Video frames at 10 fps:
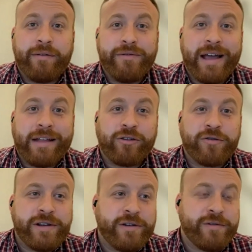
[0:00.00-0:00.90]
We've got
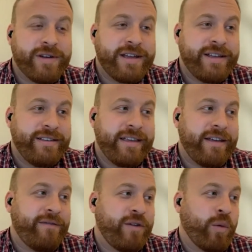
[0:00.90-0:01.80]
streeteries.
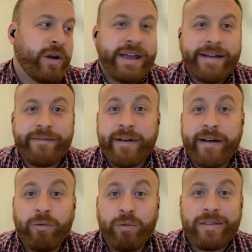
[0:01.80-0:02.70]
If you want to get
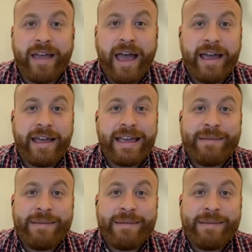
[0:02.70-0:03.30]
involved with DAG,